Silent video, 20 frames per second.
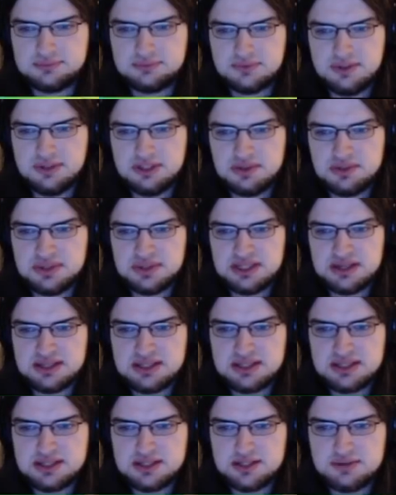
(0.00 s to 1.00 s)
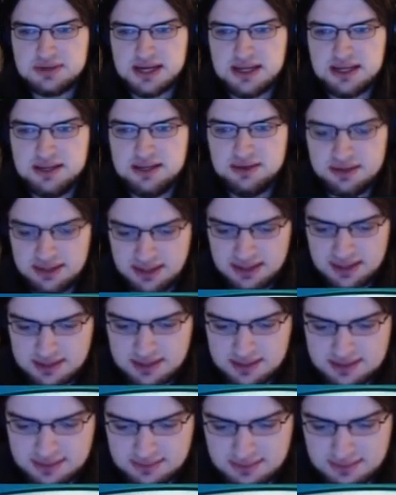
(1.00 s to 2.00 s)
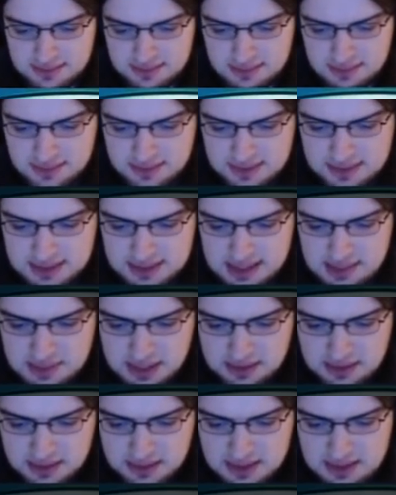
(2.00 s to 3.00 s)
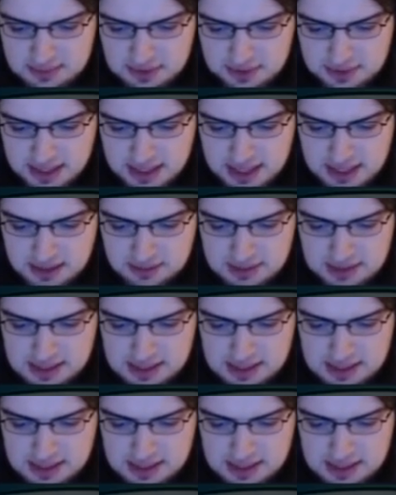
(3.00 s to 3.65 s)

going to switch out into Terrakion here. Because I am going to Thunderbolt KO